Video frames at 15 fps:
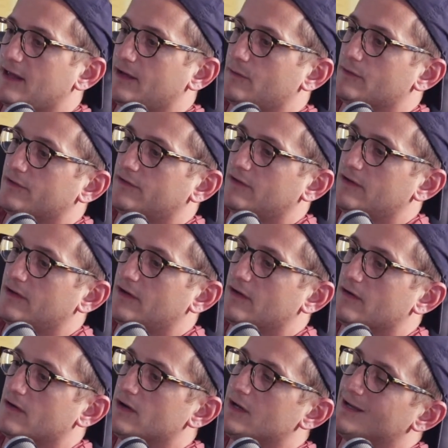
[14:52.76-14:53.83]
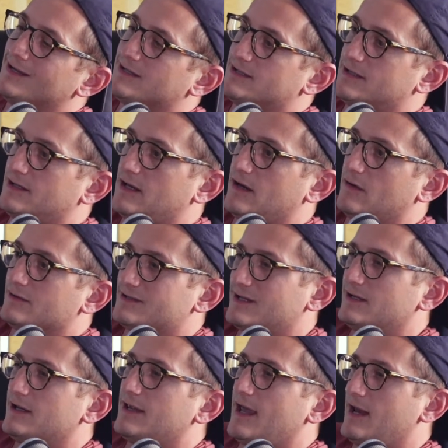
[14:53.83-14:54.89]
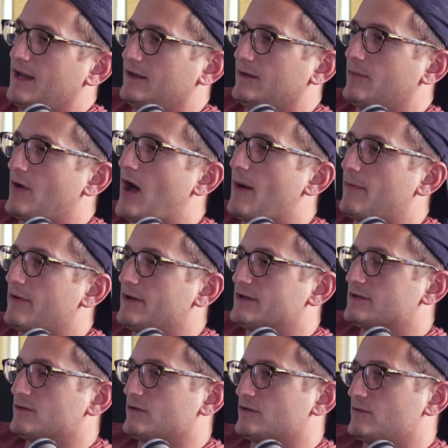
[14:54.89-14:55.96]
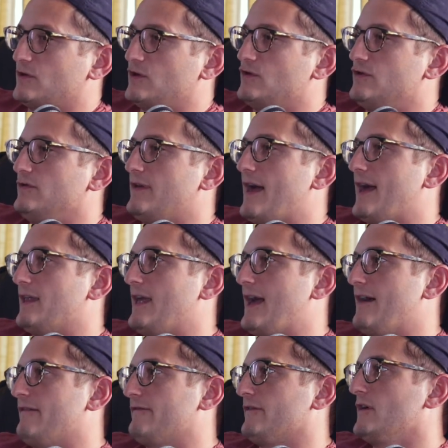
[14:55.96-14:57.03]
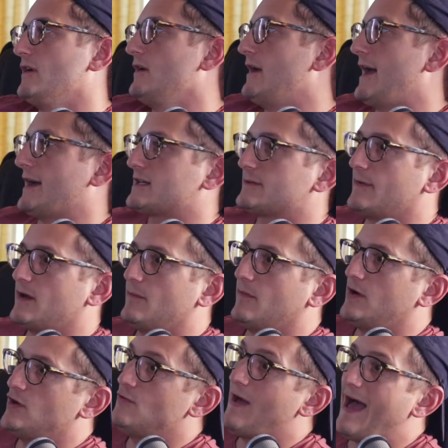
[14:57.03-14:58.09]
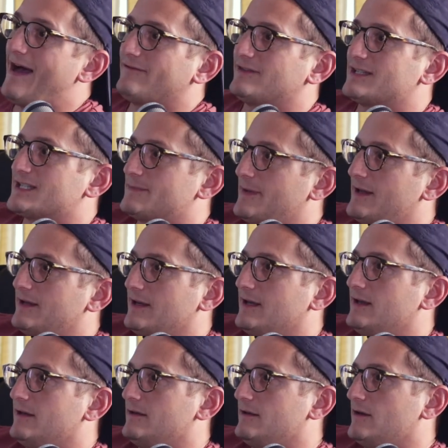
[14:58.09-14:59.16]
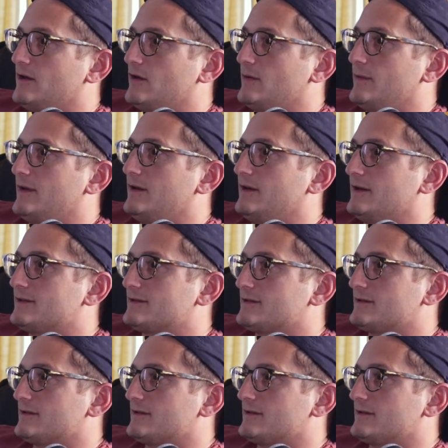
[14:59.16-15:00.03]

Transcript: not like we're sitting here, and syndicating the properties. So when you do that, you have X amount of money. You have to spend it. You know what I mean?